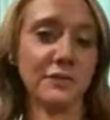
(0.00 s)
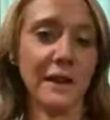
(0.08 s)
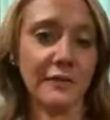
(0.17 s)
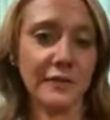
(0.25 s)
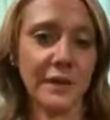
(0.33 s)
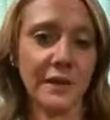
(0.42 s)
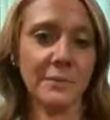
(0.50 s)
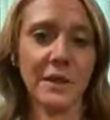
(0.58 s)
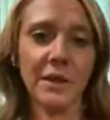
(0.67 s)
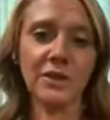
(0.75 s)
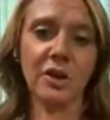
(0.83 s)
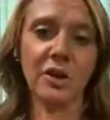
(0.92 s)
around them.
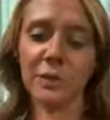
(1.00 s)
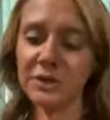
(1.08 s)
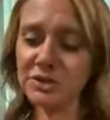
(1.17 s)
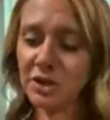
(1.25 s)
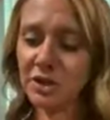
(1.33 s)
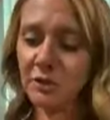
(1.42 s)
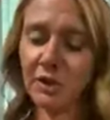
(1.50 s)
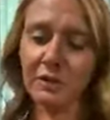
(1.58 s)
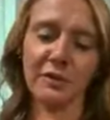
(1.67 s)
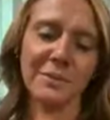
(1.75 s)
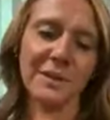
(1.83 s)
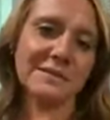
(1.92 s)
You know, we joke a
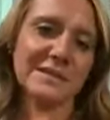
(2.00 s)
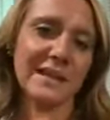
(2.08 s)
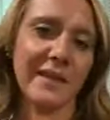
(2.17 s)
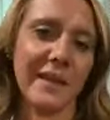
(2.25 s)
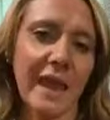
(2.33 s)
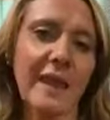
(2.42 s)
little bit and say like,